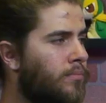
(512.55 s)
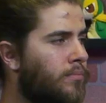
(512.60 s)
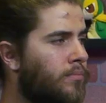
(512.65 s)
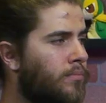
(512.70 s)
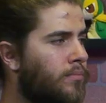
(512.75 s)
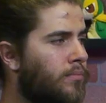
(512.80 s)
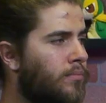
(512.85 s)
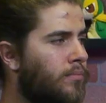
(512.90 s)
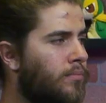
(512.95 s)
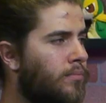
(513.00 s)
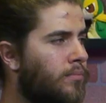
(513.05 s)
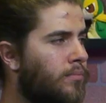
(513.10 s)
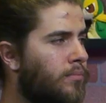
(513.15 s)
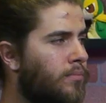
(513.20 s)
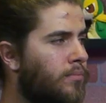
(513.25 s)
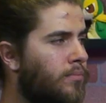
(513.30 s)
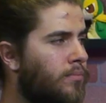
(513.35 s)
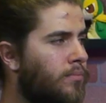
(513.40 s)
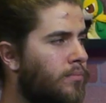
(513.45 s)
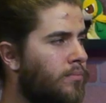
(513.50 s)

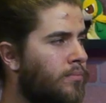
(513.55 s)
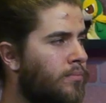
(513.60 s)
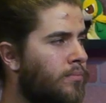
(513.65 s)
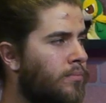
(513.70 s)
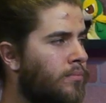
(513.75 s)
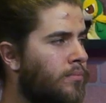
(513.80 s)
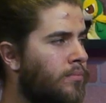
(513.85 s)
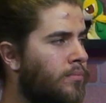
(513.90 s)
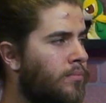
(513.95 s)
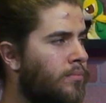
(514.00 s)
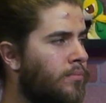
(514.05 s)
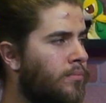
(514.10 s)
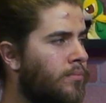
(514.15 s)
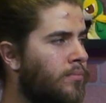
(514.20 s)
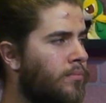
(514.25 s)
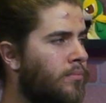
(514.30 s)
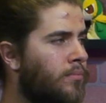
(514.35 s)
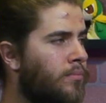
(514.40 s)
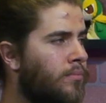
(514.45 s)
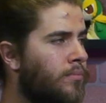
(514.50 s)

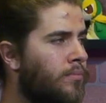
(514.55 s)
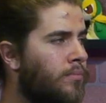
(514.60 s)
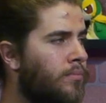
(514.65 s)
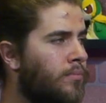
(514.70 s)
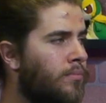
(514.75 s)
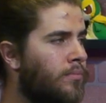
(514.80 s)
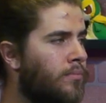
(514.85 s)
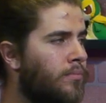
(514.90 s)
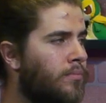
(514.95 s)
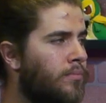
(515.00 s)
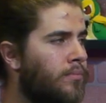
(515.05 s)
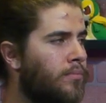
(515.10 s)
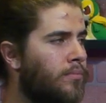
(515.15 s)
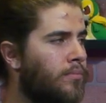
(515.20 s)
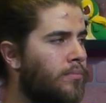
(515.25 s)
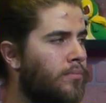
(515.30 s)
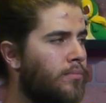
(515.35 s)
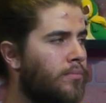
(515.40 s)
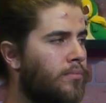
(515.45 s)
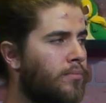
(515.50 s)

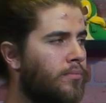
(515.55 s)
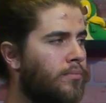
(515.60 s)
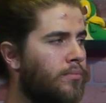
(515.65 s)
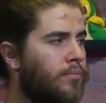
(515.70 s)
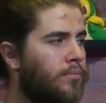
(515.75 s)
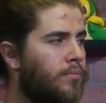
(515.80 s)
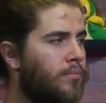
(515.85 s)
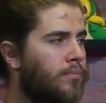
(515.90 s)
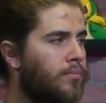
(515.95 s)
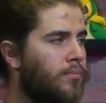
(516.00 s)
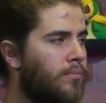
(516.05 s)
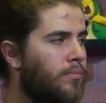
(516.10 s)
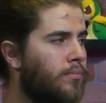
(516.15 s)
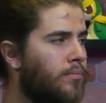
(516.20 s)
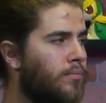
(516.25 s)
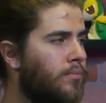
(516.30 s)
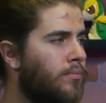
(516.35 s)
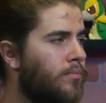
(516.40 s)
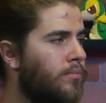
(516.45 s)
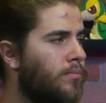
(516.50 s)

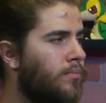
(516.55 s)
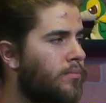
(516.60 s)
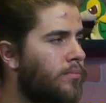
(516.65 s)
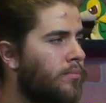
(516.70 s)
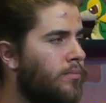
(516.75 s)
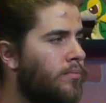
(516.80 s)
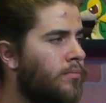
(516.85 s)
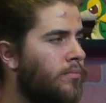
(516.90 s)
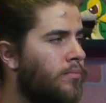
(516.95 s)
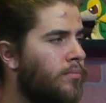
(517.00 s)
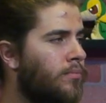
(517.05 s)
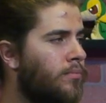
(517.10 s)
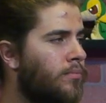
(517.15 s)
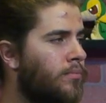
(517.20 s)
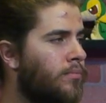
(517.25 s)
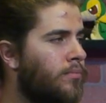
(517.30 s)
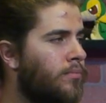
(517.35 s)
This person isn't speaking.